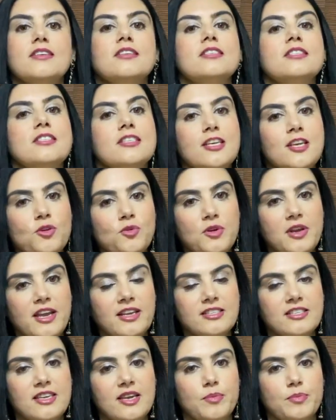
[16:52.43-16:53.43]
See you
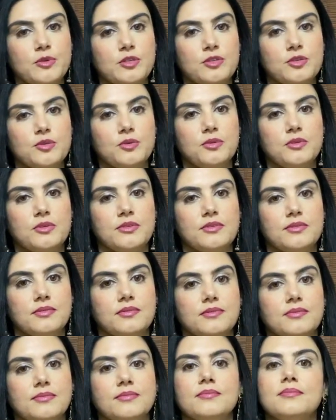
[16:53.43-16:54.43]
next episode.
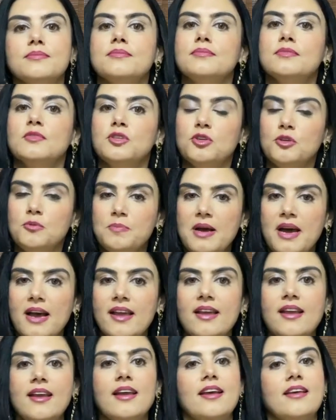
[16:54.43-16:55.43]

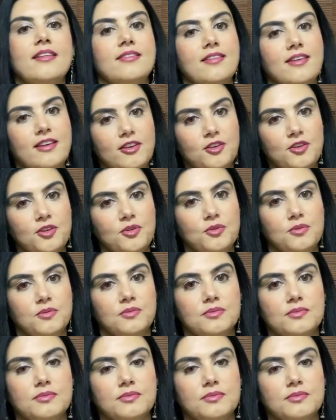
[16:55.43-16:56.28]
Goodbye and thank you.